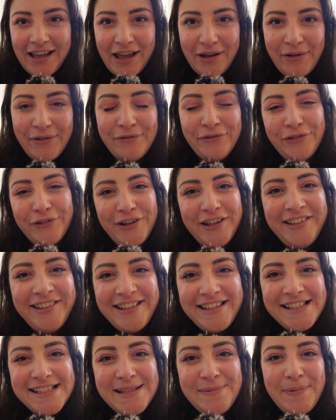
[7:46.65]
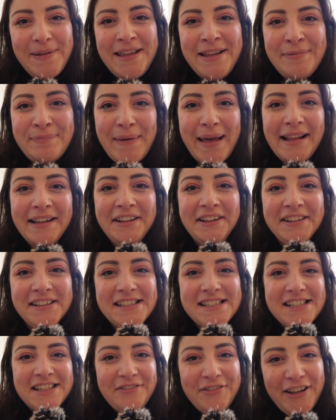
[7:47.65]
I went for a cheesy bean
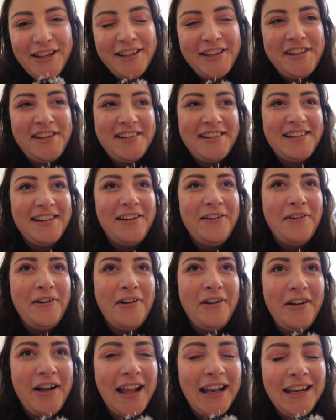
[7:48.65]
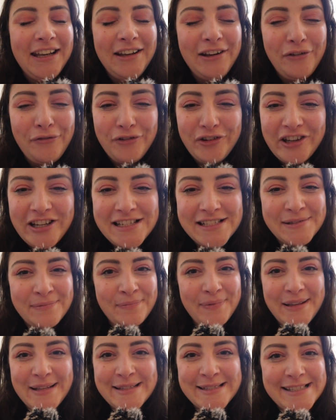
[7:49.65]
melt, which, oh, I love cheese and
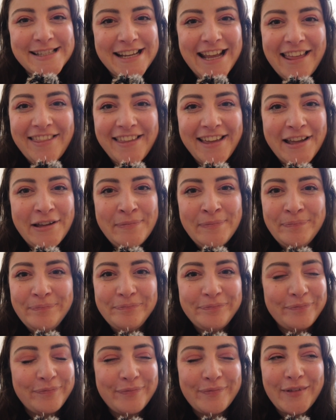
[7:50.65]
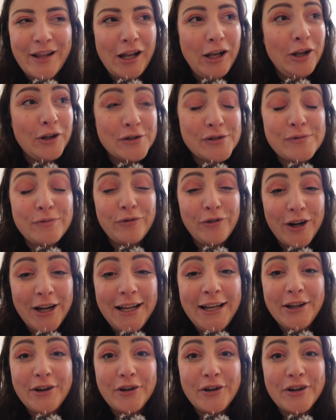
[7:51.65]
beans together. It looks
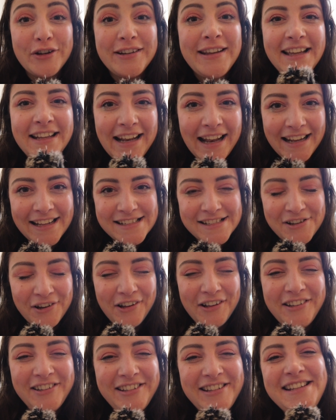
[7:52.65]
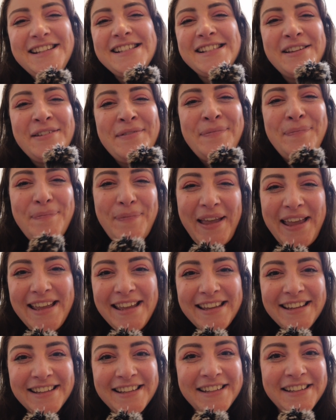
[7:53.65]
really good. And Alex got a cheese and
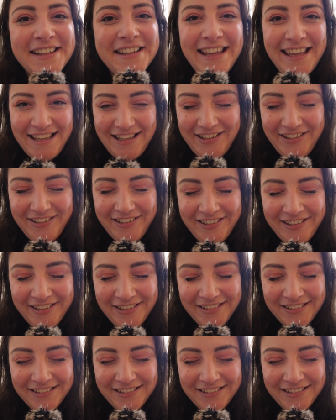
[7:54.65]
bacon quiche.